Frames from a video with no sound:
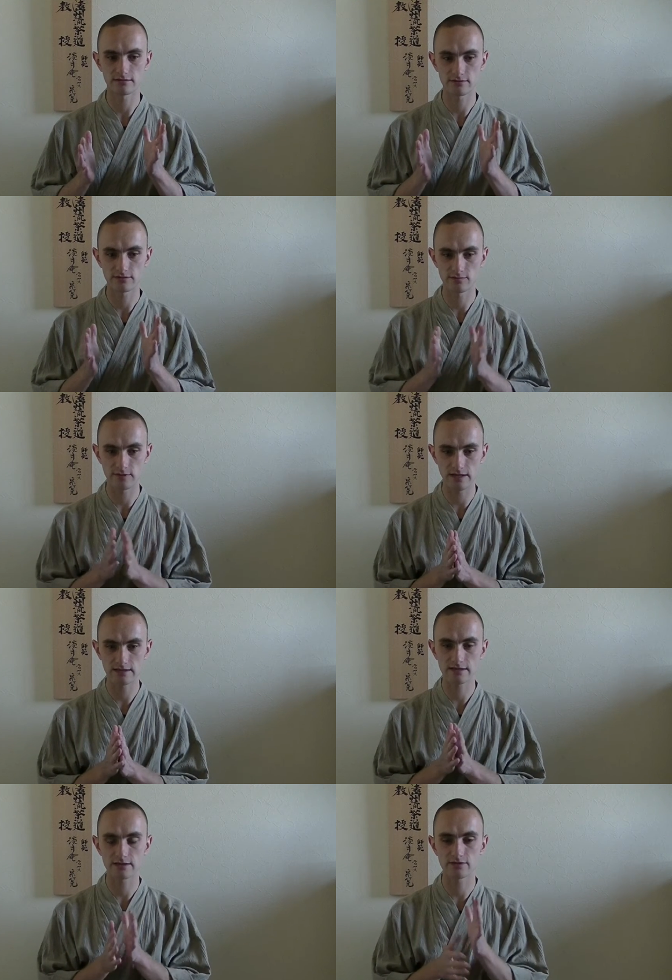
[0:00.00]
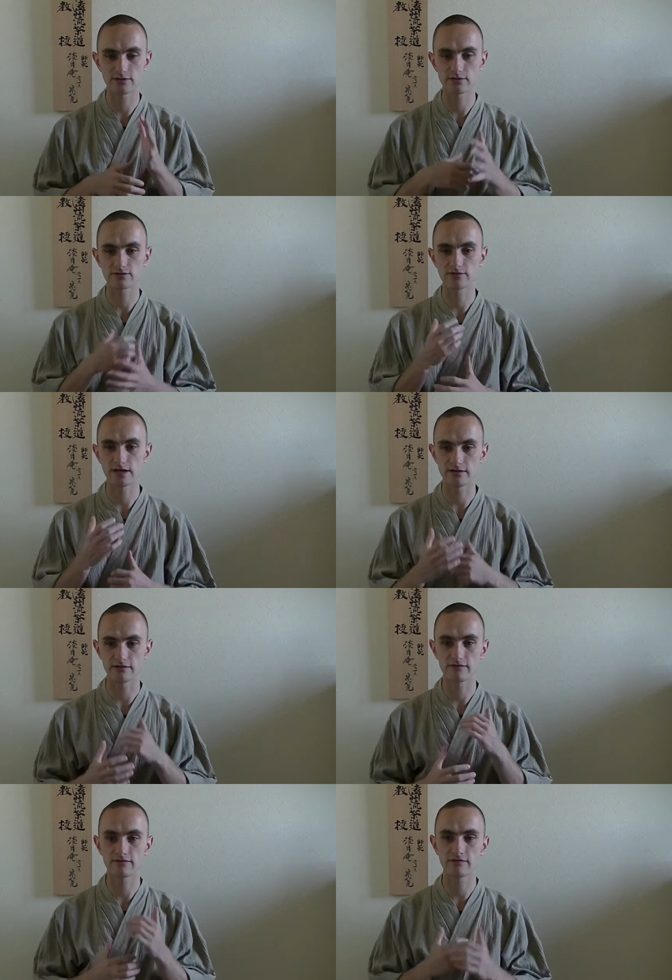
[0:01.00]
you blend it in order to create a
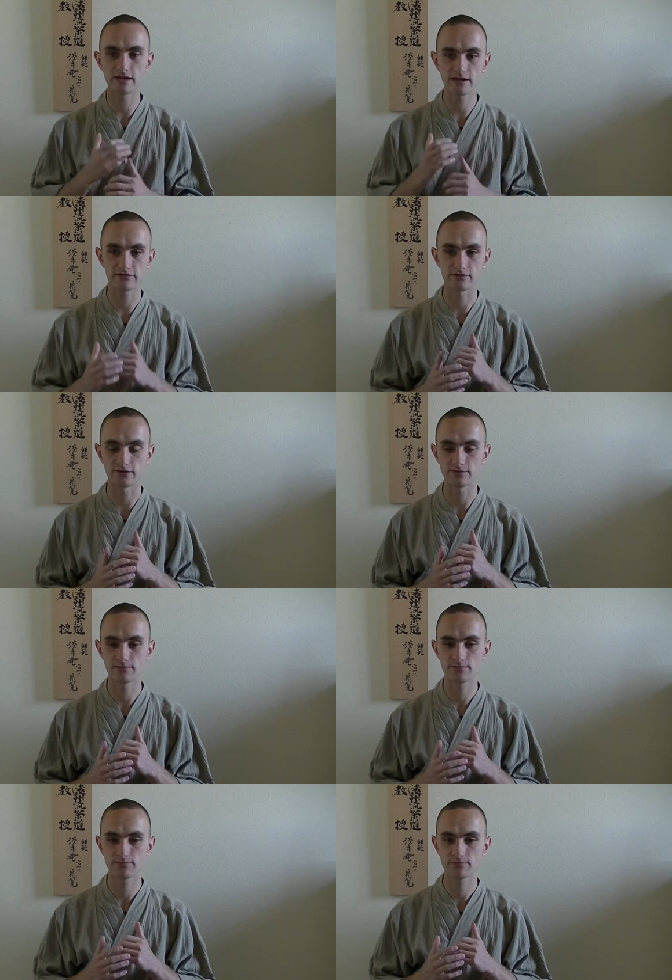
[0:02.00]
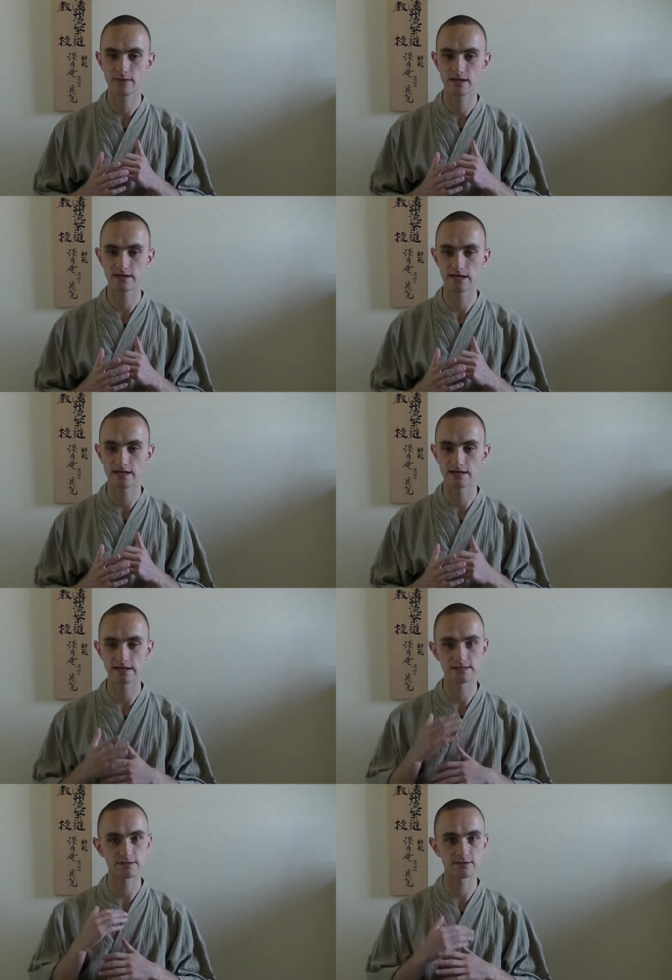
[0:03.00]
flavor that
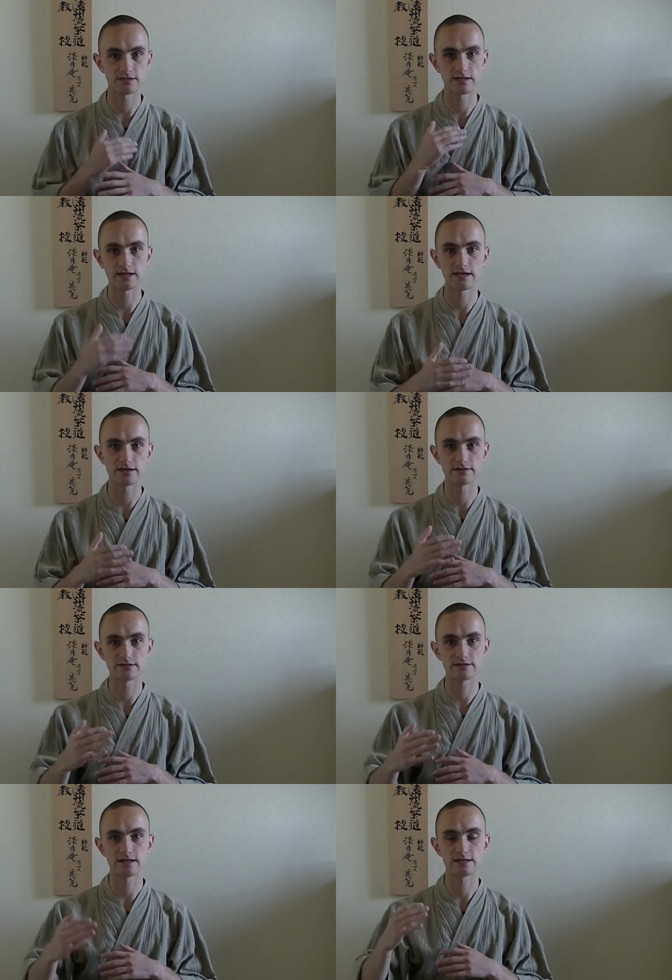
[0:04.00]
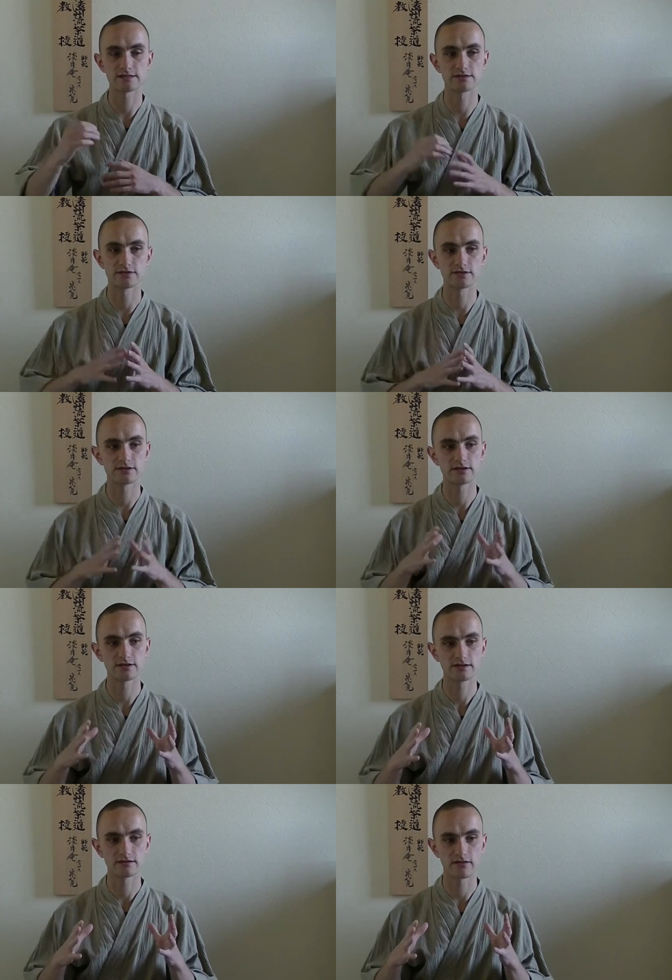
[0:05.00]
has certain layers, has certain
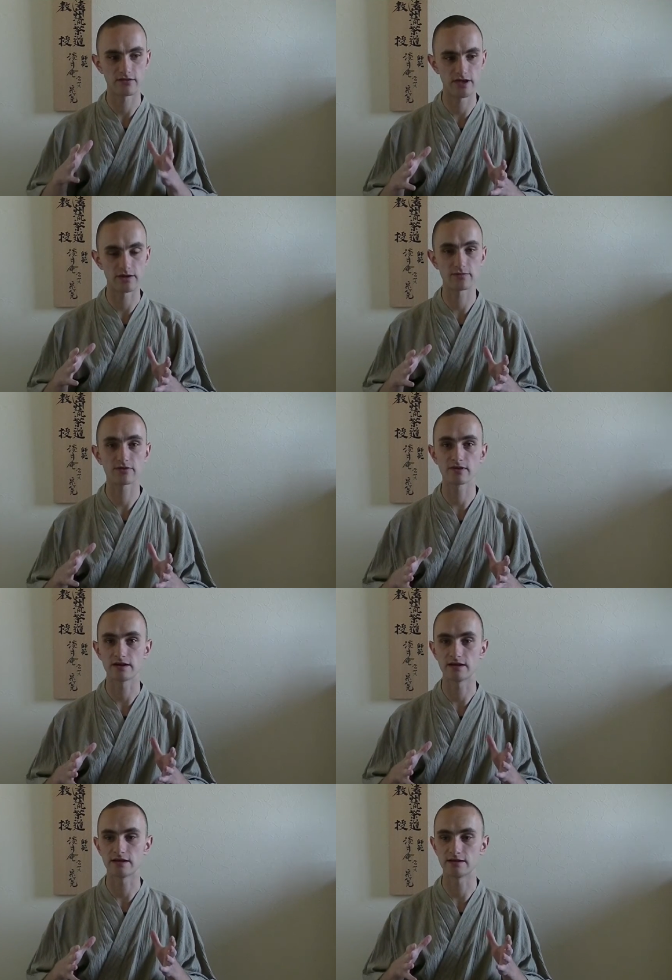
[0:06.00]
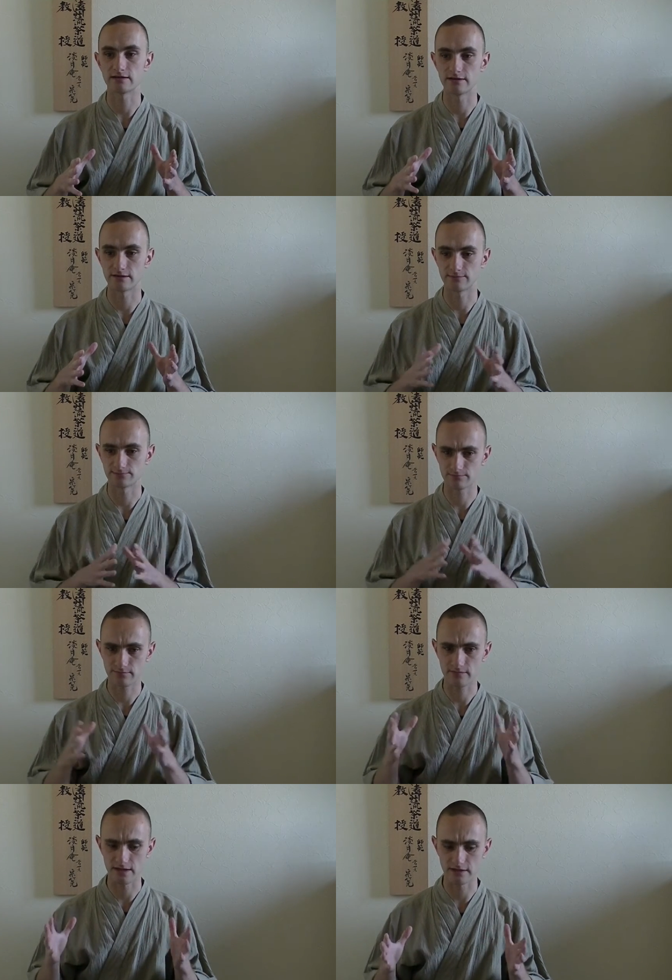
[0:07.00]
depth and
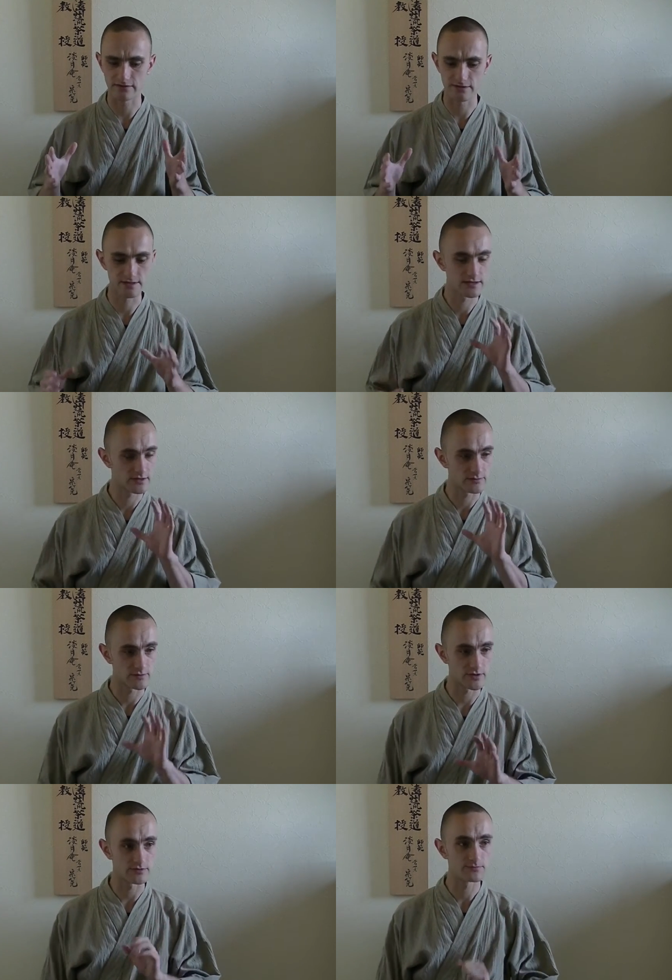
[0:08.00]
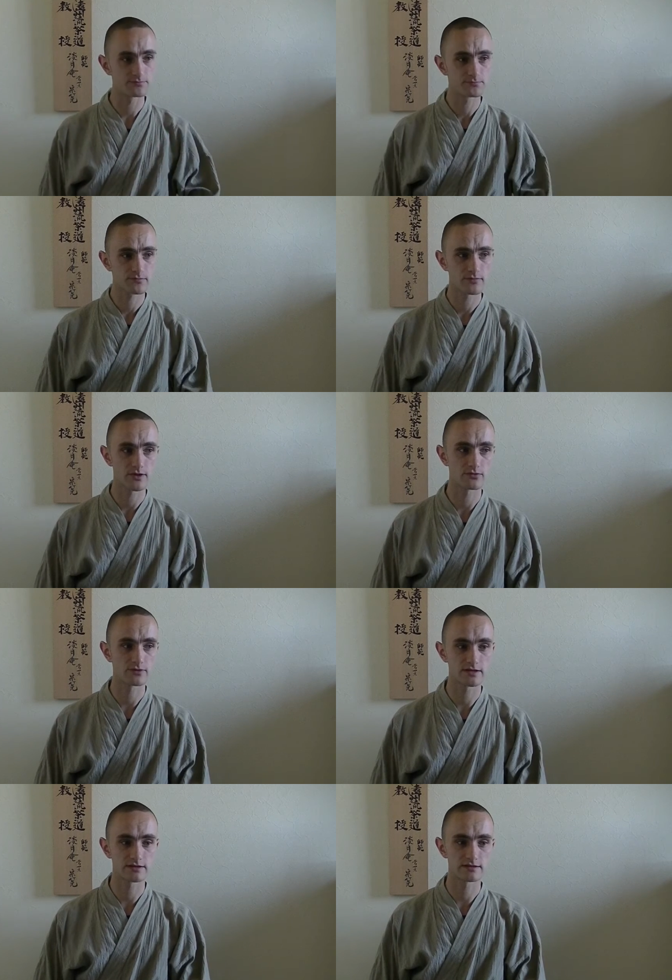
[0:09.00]
difference. But
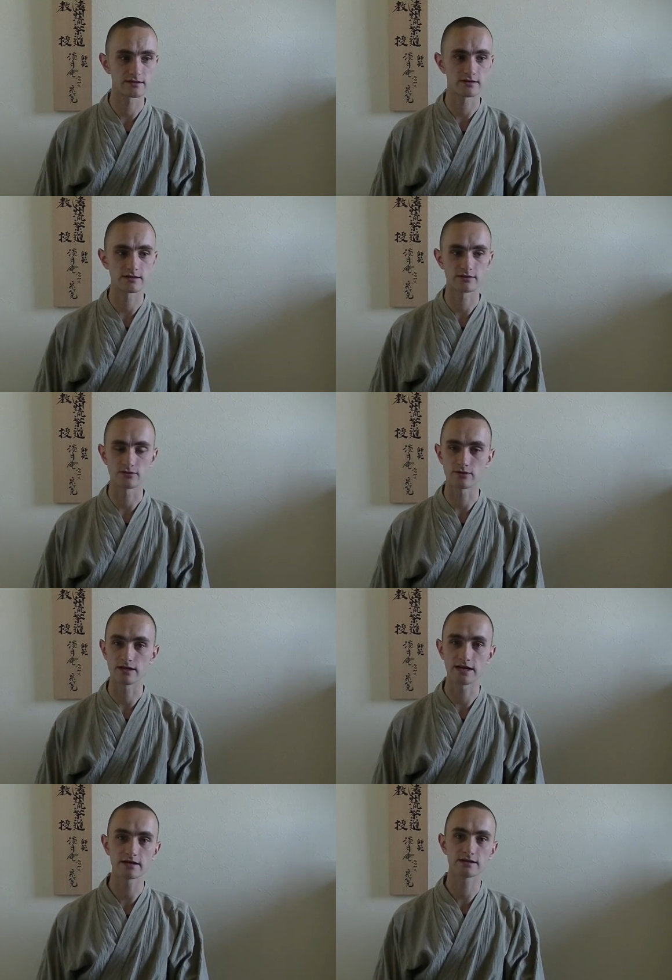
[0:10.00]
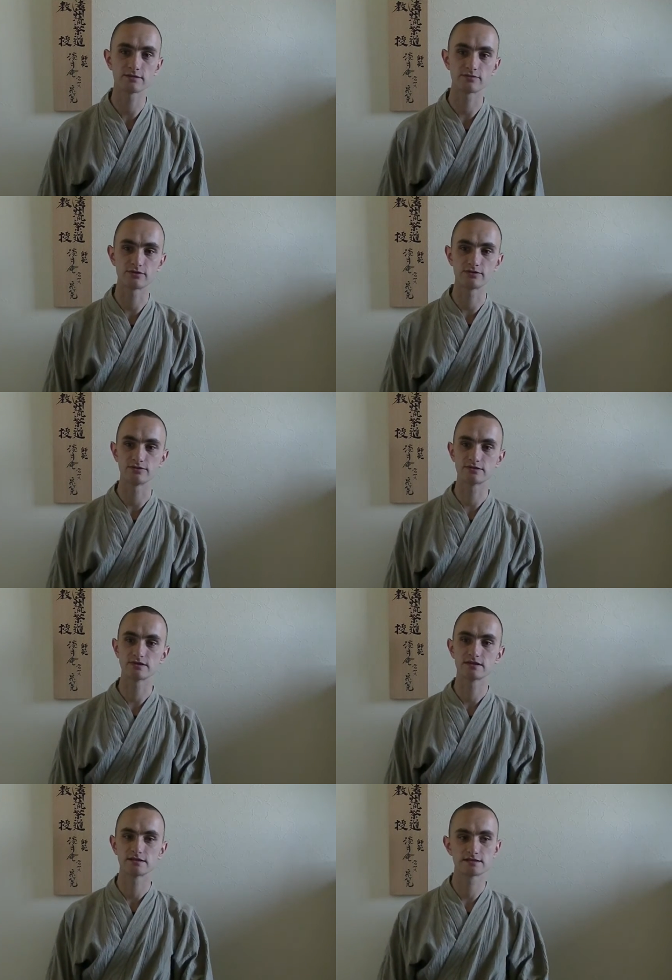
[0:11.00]
with an organically produced
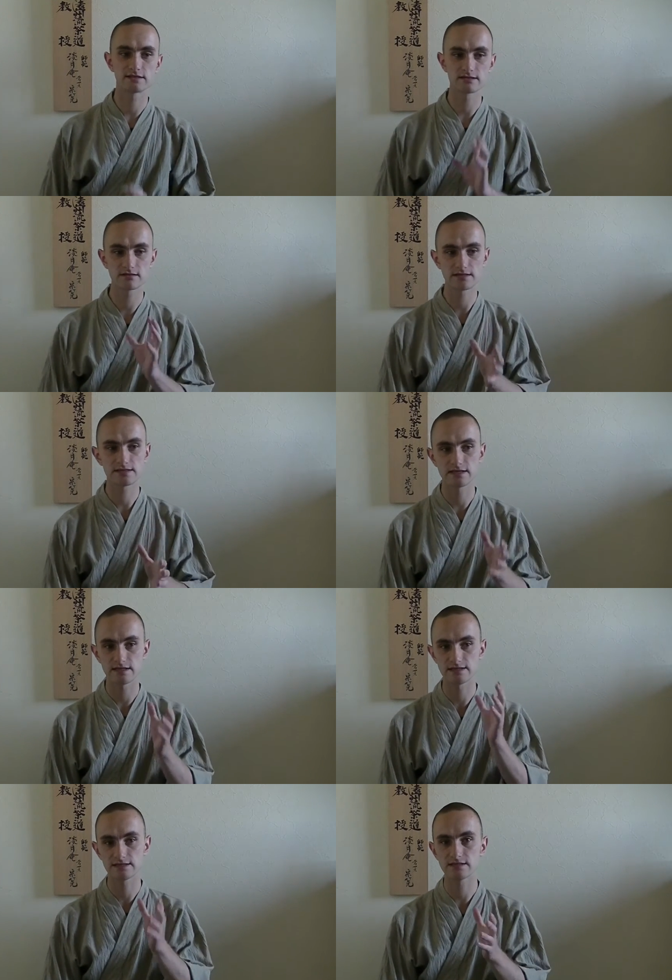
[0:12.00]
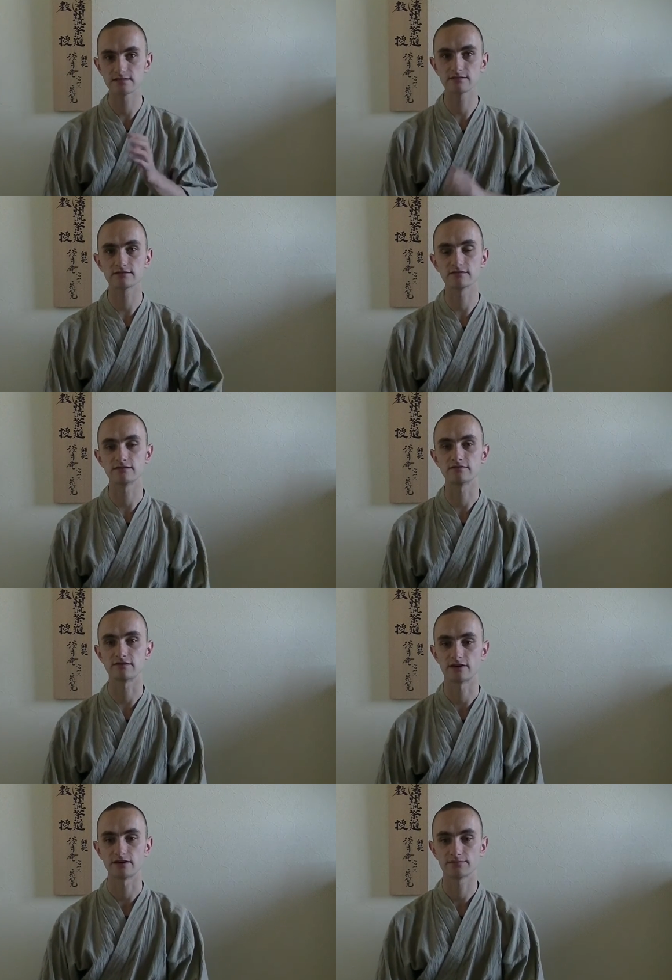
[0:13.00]
single estate, single
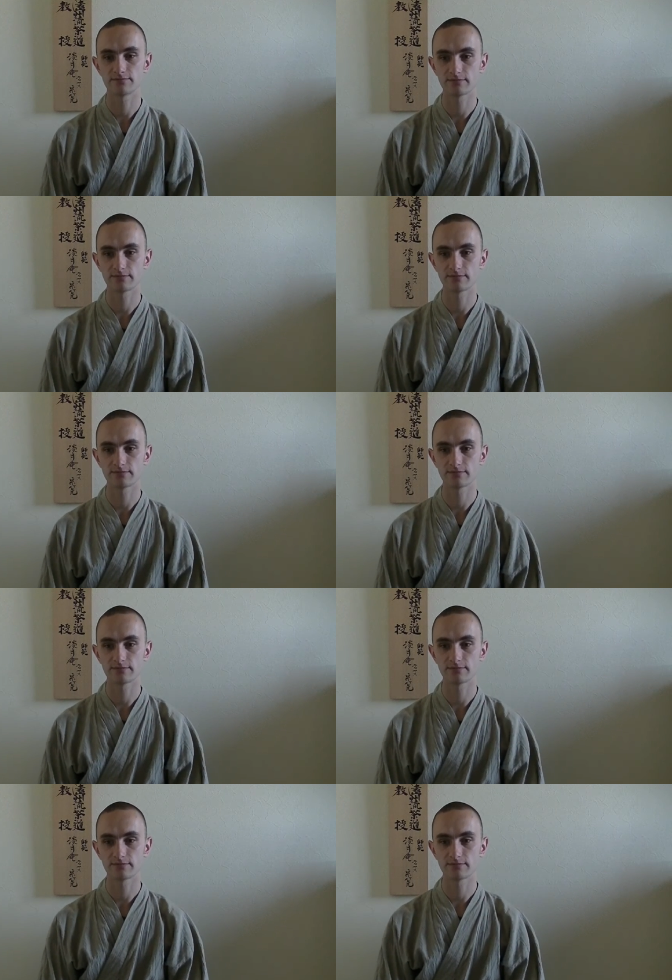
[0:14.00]
cultivar